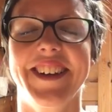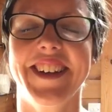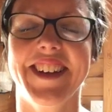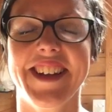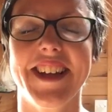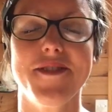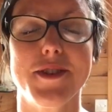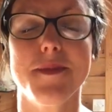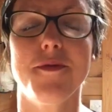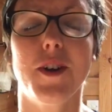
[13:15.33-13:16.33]
going to give you
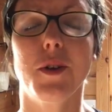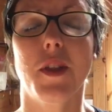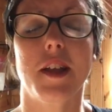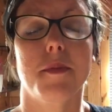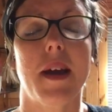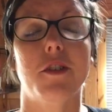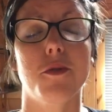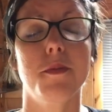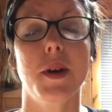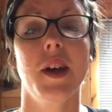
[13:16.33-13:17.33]
some fun on that
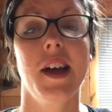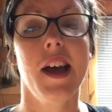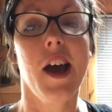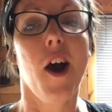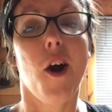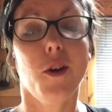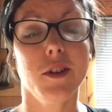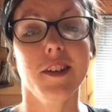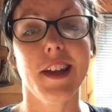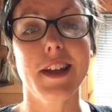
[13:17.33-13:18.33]
spectrum. But
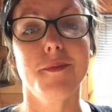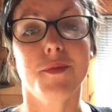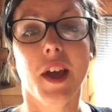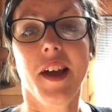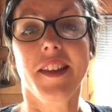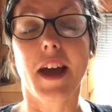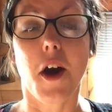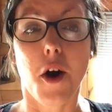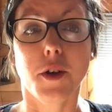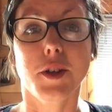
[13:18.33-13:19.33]
honestly,
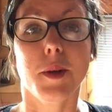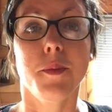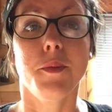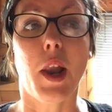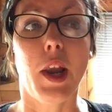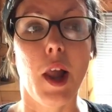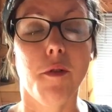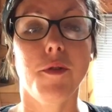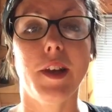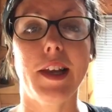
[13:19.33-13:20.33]
there are some
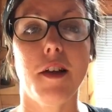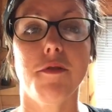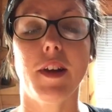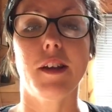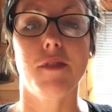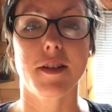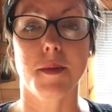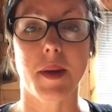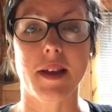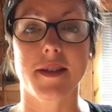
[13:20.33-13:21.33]
lovely
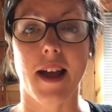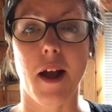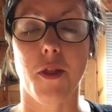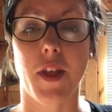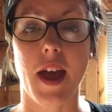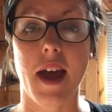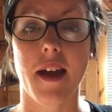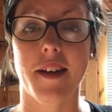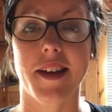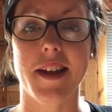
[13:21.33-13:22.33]
recipes out
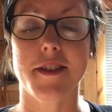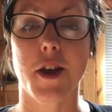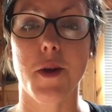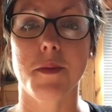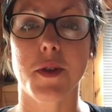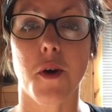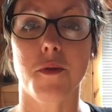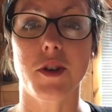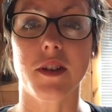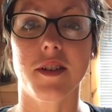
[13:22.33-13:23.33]
there in terms
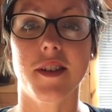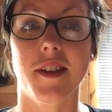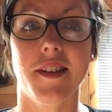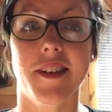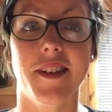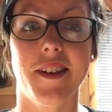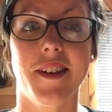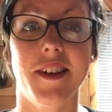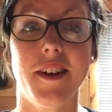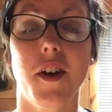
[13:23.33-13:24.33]
of just
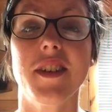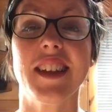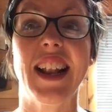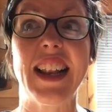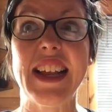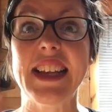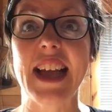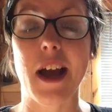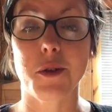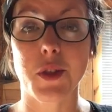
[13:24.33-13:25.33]
nice, clean,
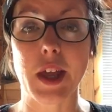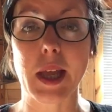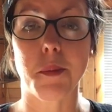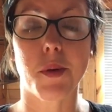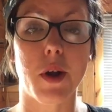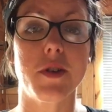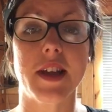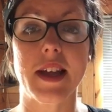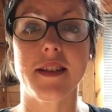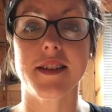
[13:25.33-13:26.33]
healthy
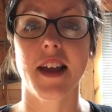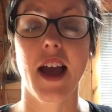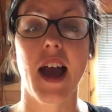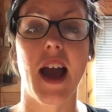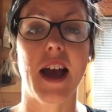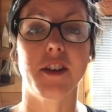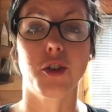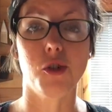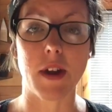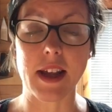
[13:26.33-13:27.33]
proteins
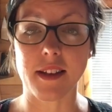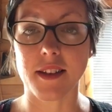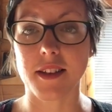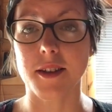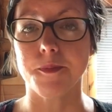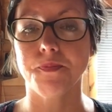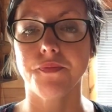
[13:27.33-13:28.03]
and greens.